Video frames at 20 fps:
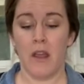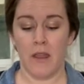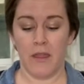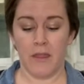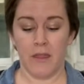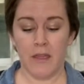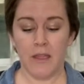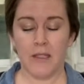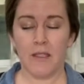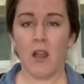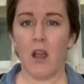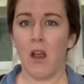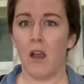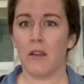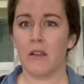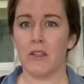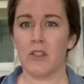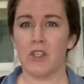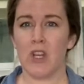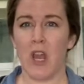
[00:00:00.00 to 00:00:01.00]
this
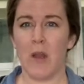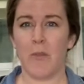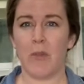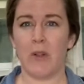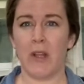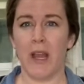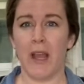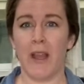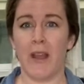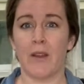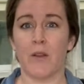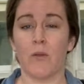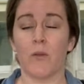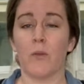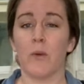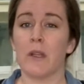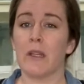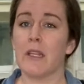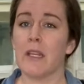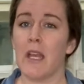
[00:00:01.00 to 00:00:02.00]
Holly Chapple egg
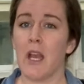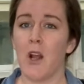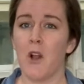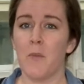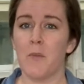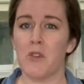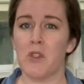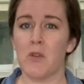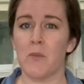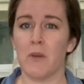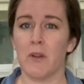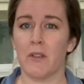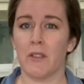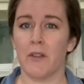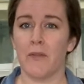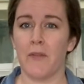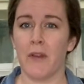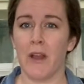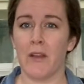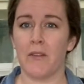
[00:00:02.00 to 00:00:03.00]
really helps you build a
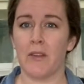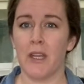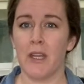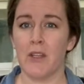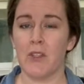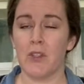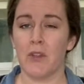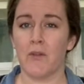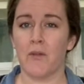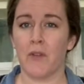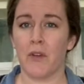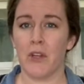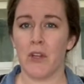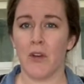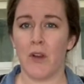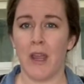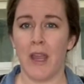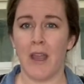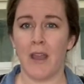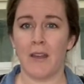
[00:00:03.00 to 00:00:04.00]
foundation for
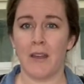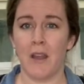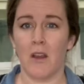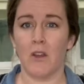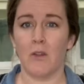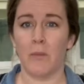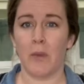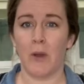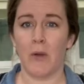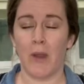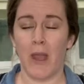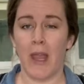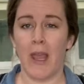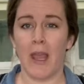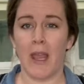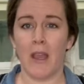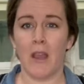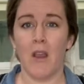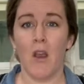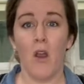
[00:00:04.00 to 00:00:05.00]
your handheld
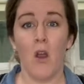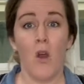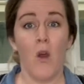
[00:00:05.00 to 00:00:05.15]
bouquet.